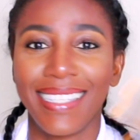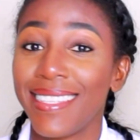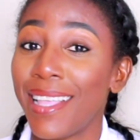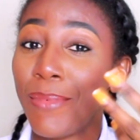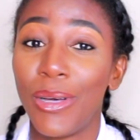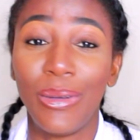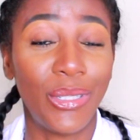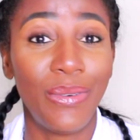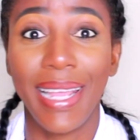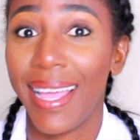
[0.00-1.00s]
sis, I'm gonna
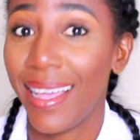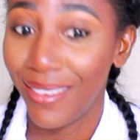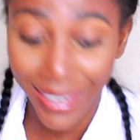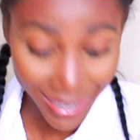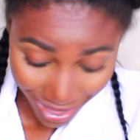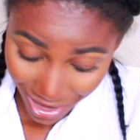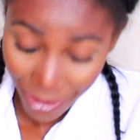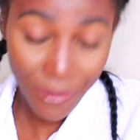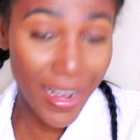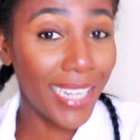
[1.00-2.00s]
hold you down,
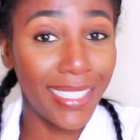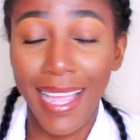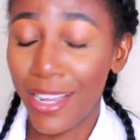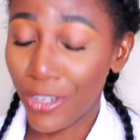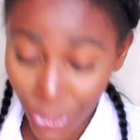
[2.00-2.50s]
rain, shine, or